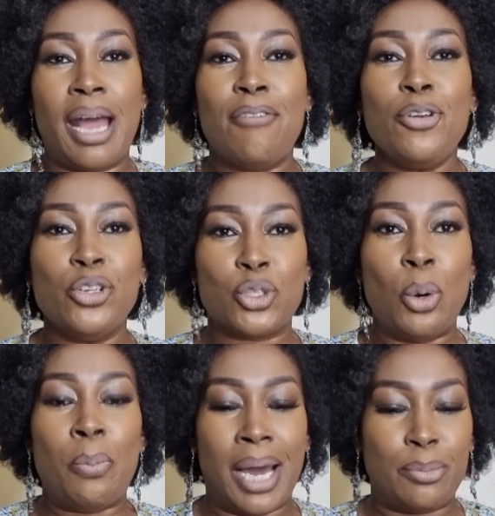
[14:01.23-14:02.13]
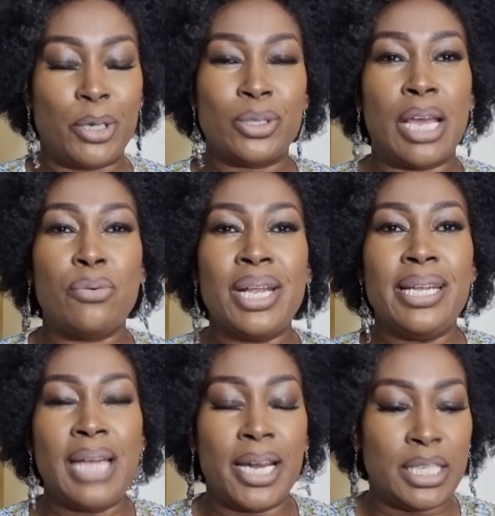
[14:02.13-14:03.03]
I feel so bad because I
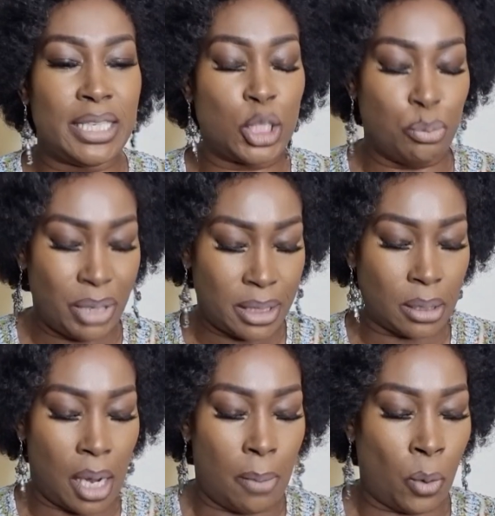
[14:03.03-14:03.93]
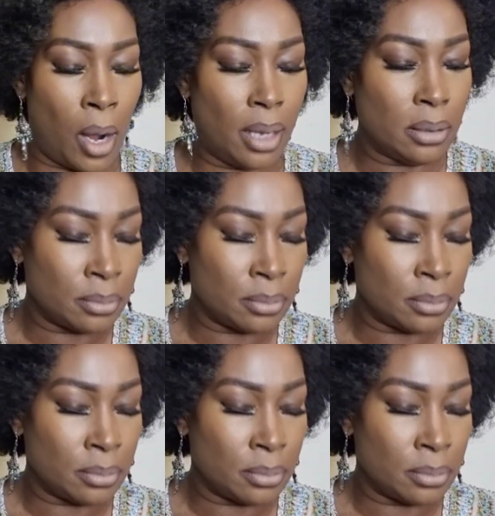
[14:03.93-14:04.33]
really had dismissed Khamrah.